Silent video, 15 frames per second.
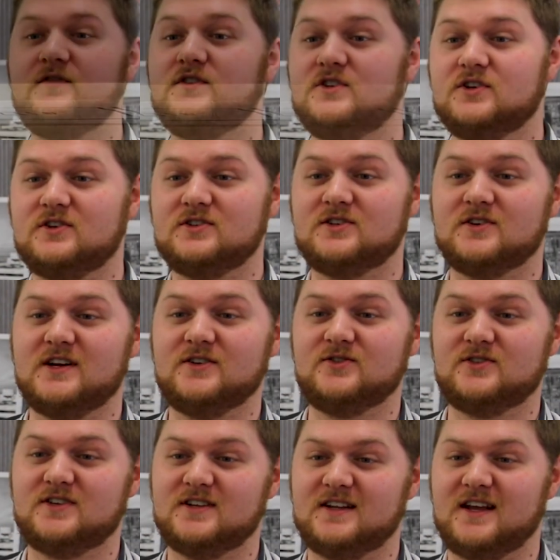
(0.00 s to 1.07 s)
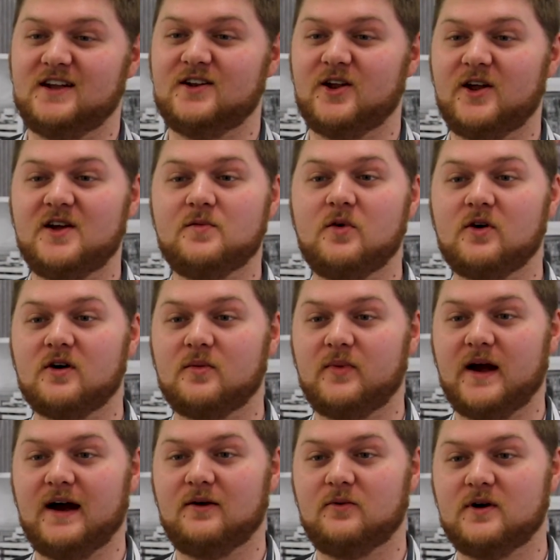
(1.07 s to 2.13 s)
students are interested in learning more
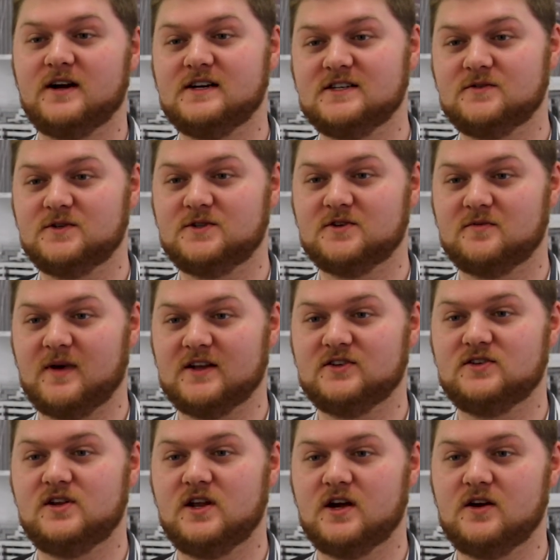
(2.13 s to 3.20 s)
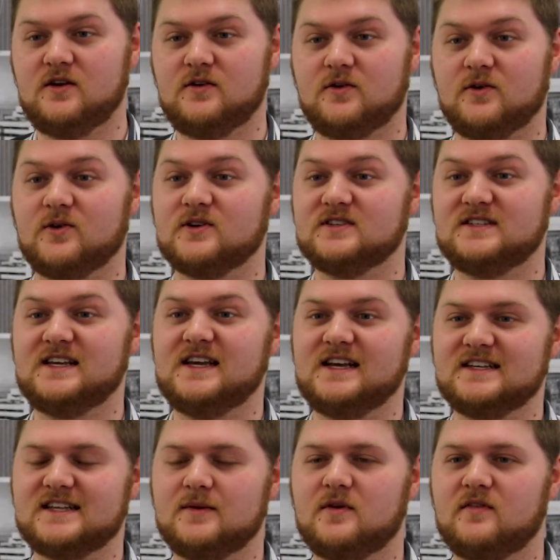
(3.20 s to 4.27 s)
about what it is we do at Match Studio, or
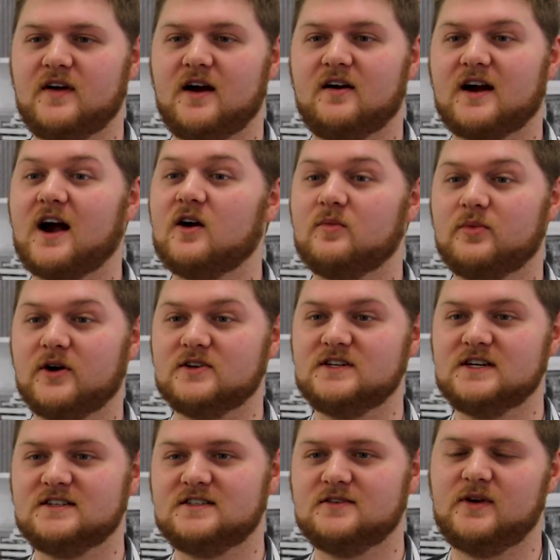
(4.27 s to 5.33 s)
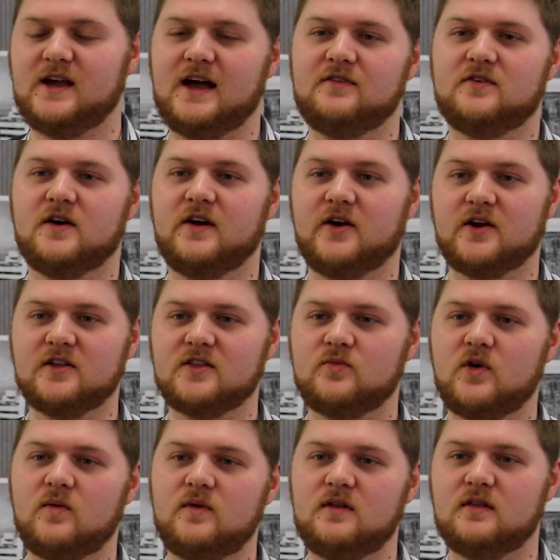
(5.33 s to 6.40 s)
seeing some of our current projects have going on at the
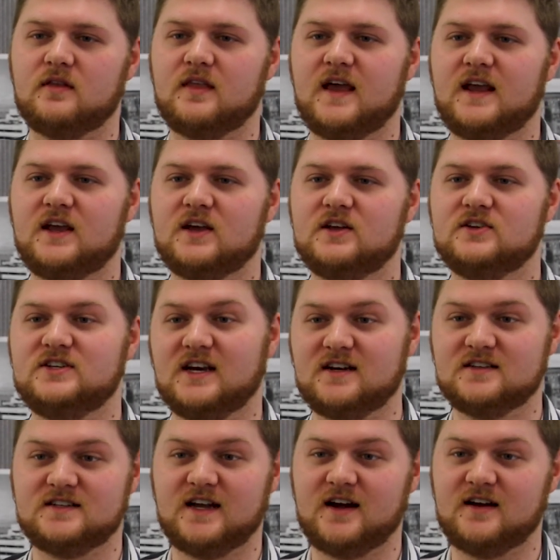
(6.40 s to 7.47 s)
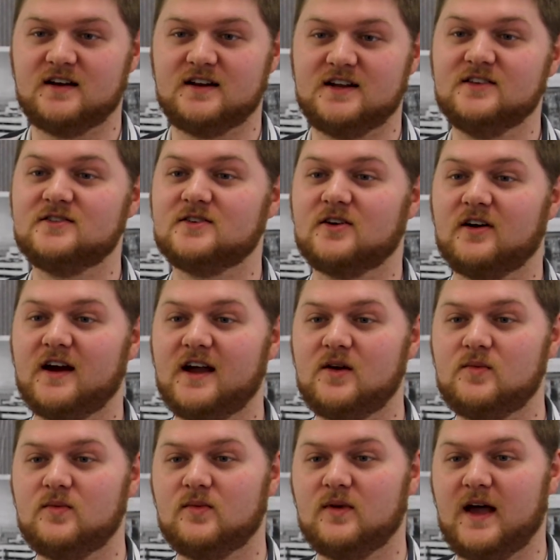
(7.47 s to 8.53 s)
moment, they can check us out at
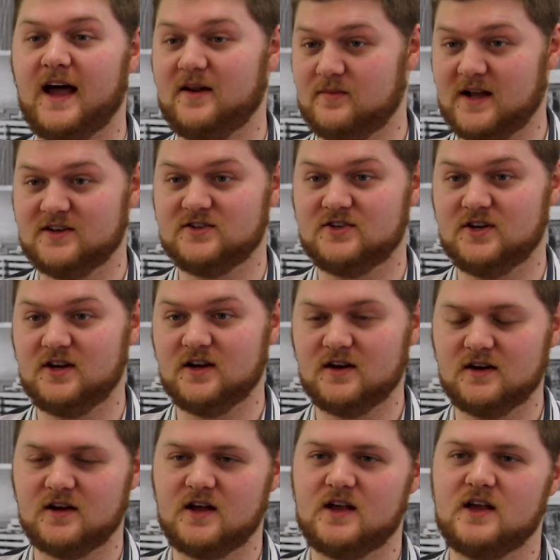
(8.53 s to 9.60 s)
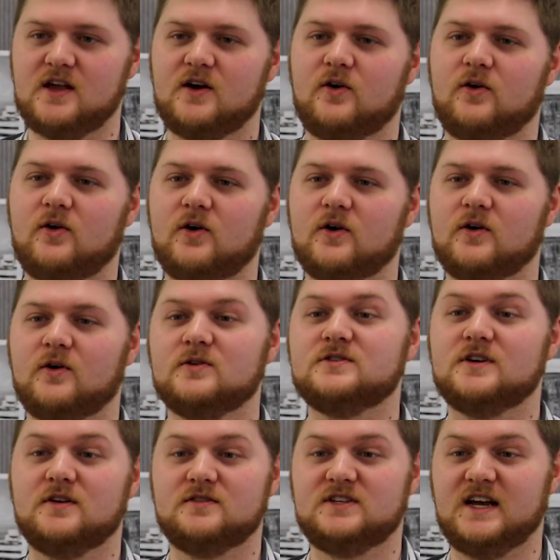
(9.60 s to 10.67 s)
Instagram at Match Studio, or
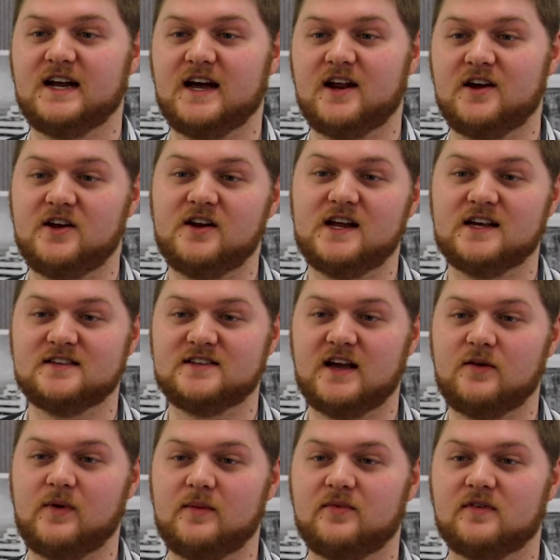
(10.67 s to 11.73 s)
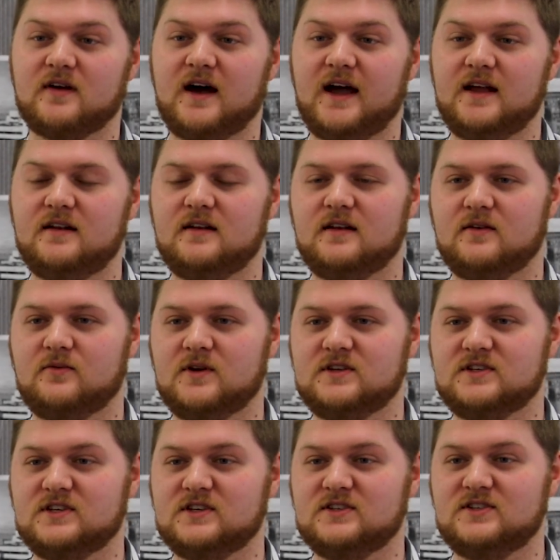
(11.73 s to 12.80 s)
also check out our UniSA website,
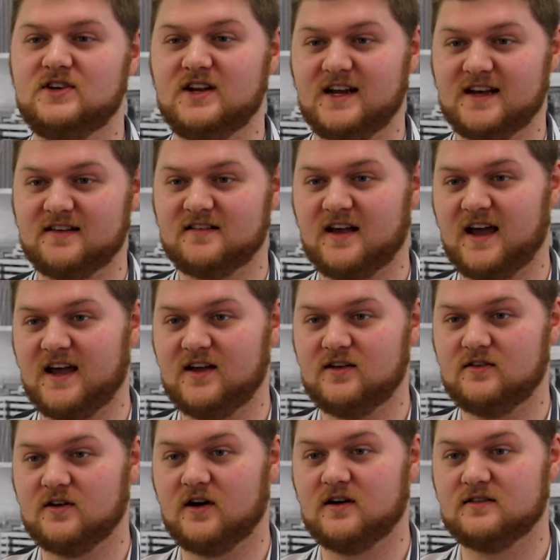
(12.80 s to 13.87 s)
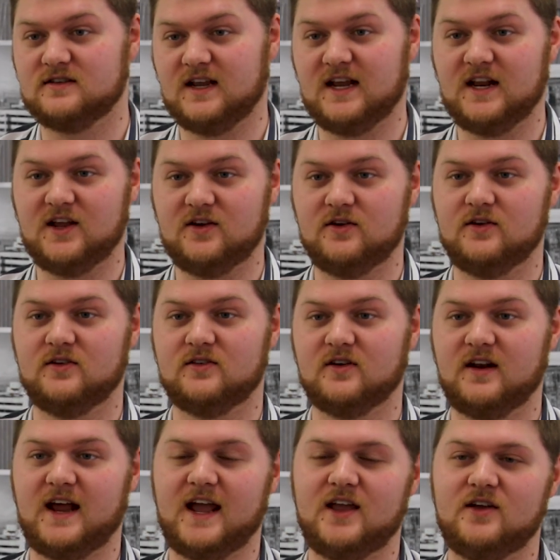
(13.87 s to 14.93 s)
which is
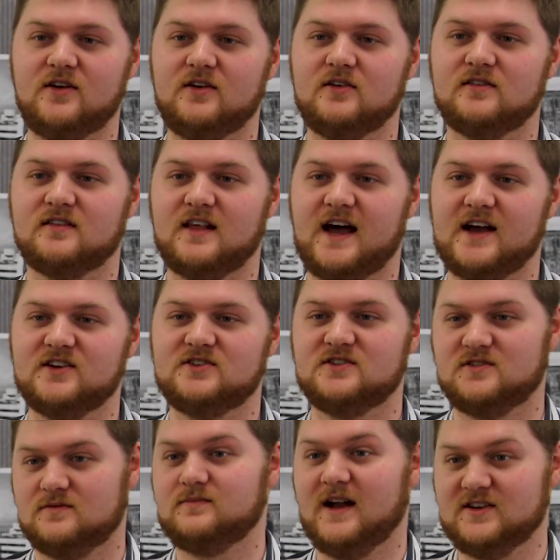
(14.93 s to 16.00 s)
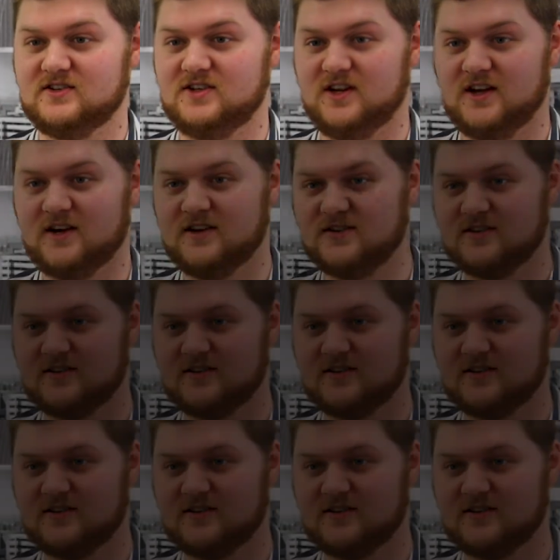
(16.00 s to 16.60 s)
unisa.edu.au/Match Studio.